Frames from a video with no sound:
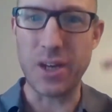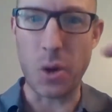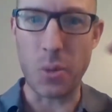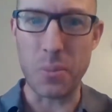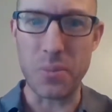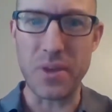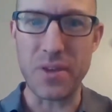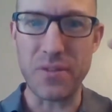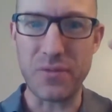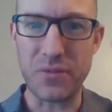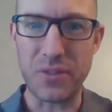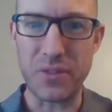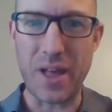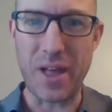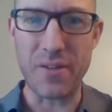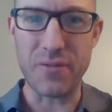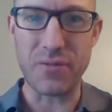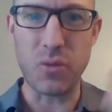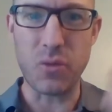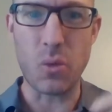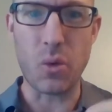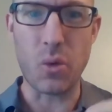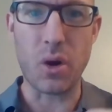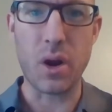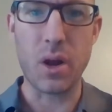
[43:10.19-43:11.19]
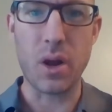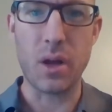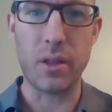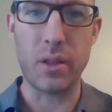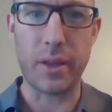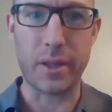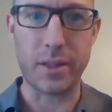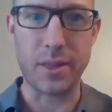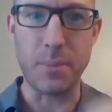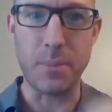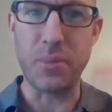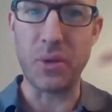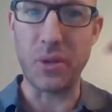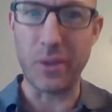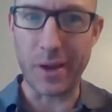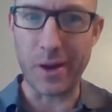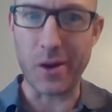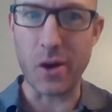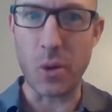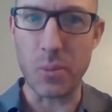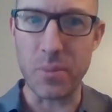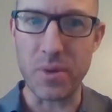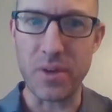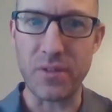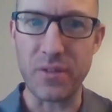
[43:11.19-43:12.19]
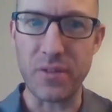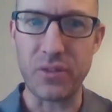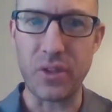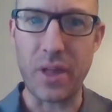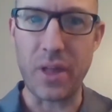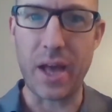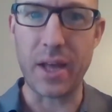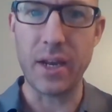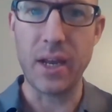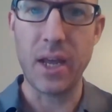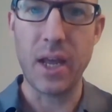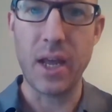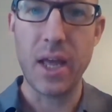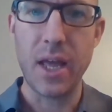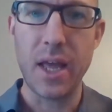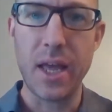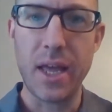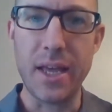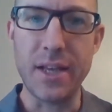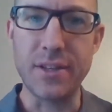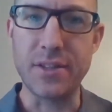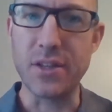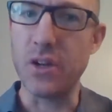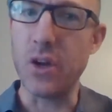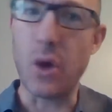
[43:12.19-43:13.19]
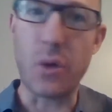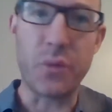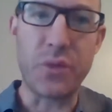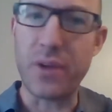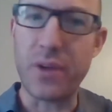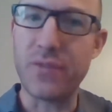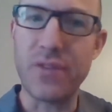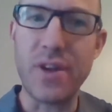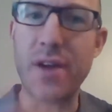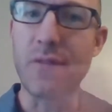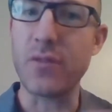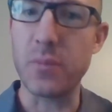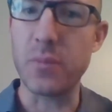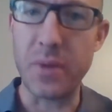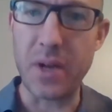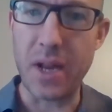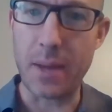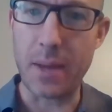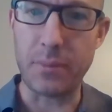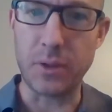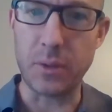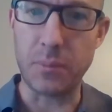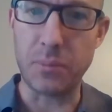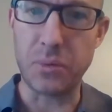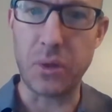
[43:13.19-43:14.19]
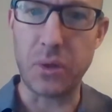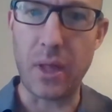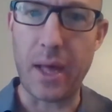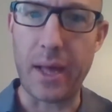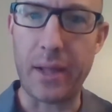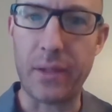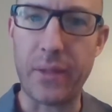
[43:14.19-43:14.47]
B flat 4, like the Bolero B flat is a note they've never been able to play.